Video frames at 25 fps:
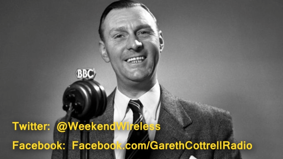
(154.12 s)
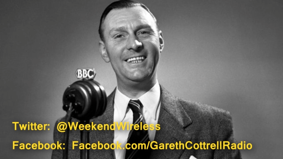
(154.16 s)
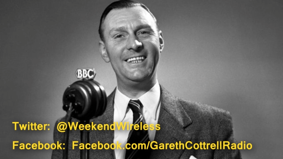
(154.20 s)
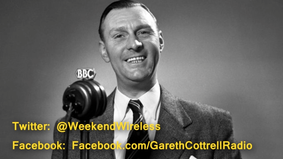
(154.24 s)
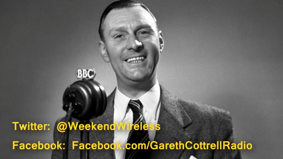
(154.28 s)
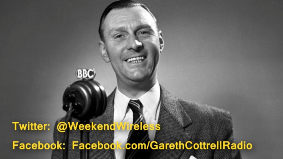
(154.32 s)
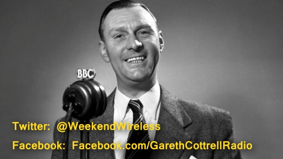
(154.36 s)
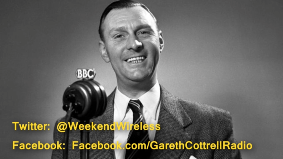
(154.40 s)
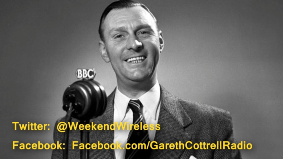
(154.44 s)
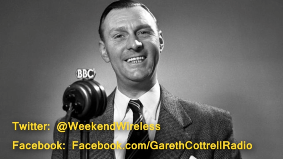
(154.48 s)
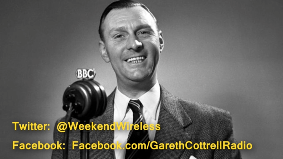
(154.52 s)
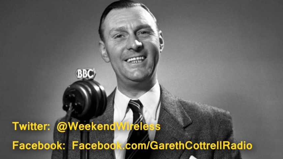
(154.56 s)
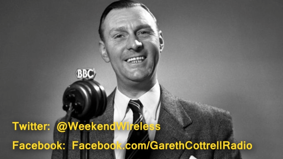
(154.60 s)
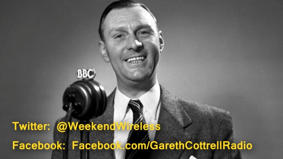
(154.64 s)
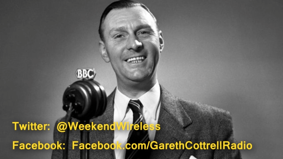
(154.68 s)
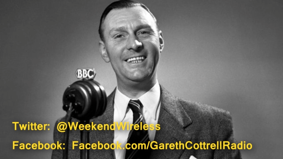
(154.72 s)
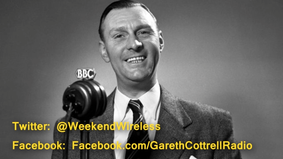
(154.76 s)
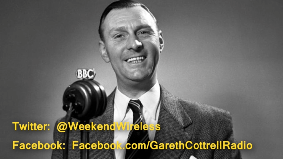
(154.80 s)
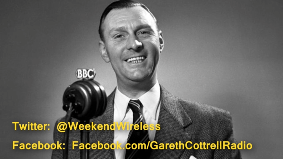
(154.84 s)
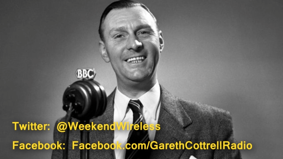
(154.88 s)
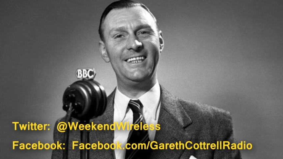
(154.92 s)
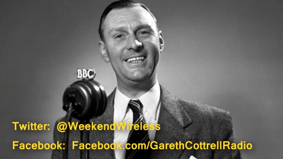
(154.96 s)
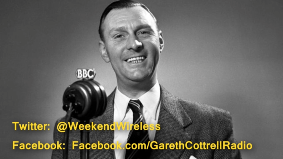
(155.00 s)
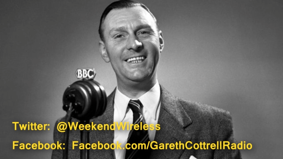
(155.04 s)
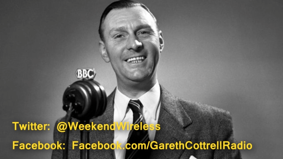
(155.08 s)

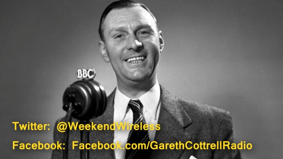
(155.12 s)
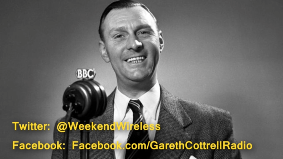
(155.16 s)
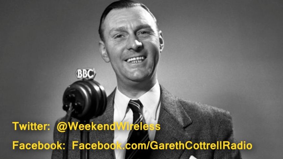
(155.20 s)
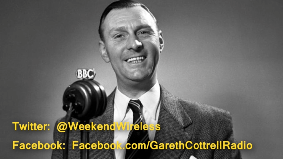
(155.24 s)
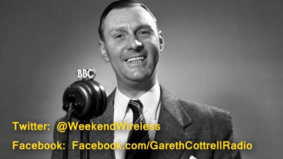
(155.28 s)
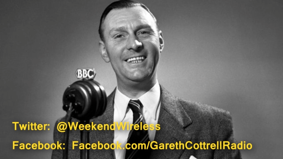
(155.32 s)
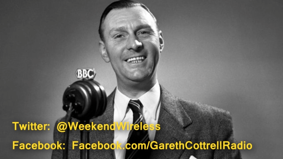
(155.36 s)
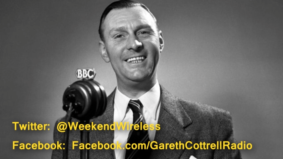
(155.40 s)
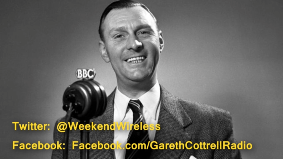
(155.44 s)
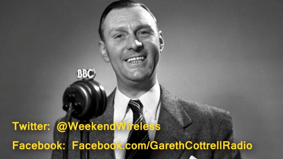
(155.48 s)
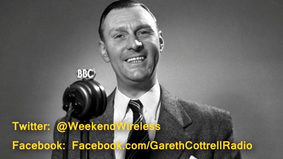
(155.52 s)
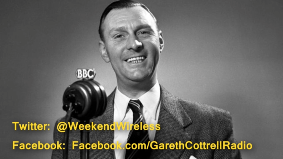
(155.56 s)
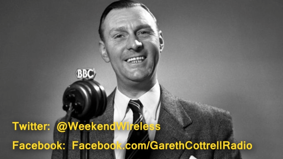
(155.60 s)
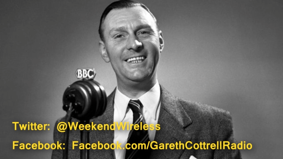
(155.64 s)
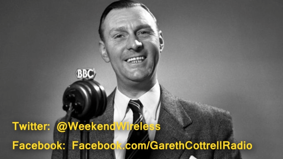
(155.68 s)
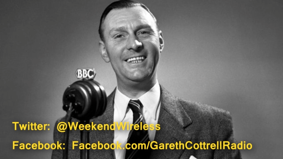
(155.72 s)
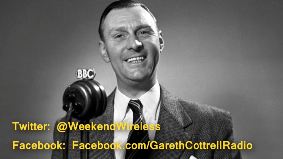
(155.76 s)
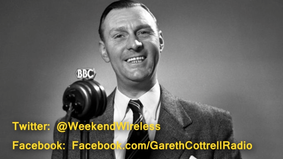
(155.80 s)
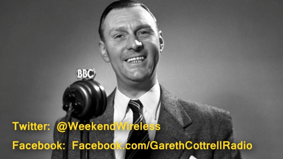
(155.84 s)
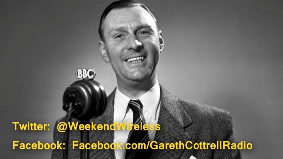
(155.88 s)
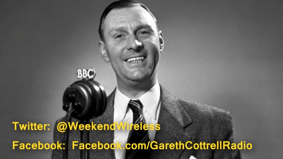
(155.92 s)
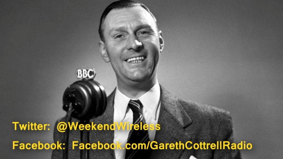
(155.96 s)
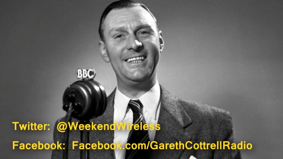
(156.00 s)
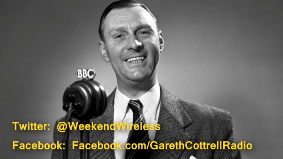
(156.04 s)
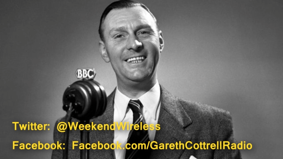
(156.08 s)

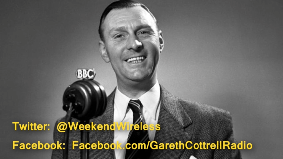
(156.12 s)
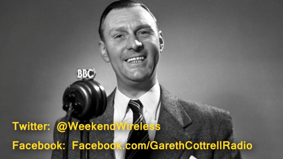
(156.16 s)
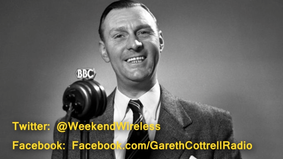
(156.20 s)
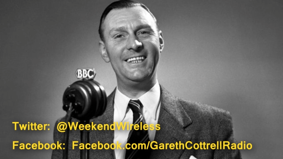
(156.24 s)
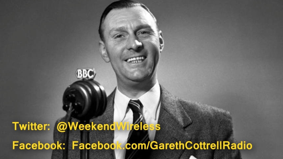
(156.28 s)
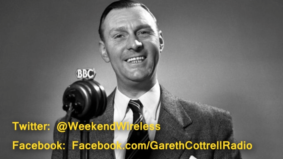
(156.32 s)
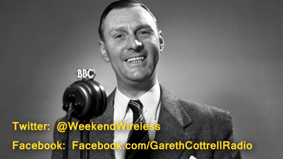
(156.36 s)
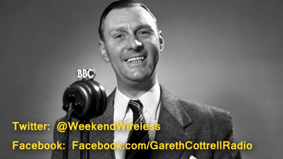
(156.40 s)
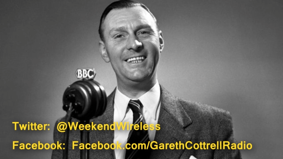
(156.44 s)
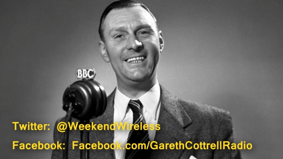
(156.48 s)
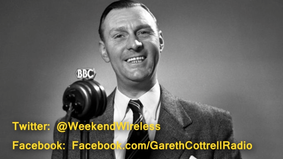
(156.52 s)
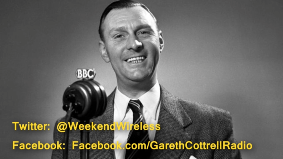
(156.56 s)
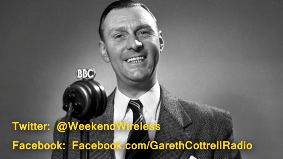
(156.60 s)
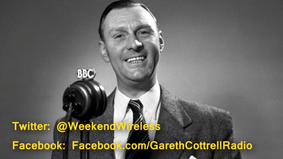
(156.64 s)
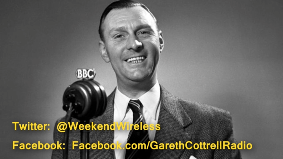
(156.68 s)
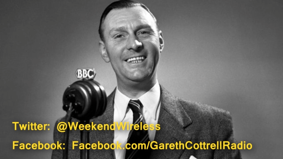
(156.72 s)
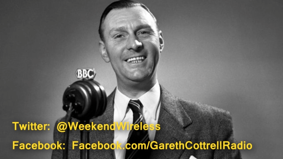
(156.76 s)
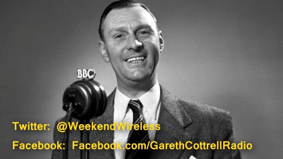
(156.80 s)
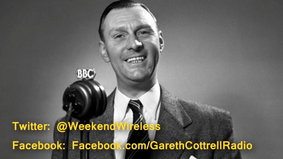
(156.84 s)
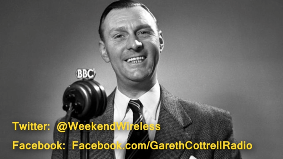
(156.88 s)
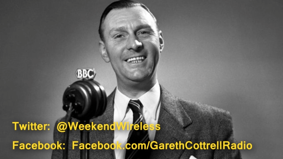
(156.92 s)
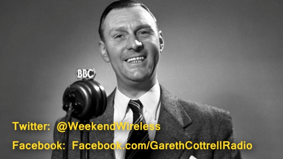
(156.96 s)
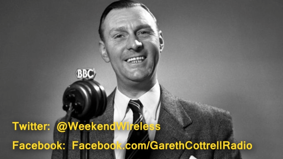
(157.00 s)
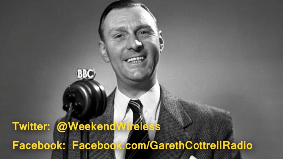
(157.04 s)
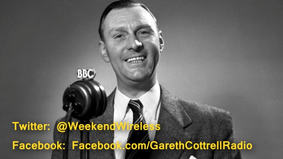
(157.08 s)

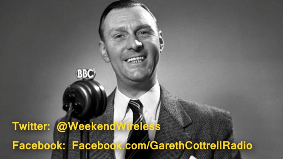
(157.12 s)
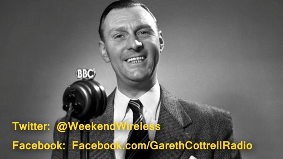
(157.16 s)
Nobody speaks.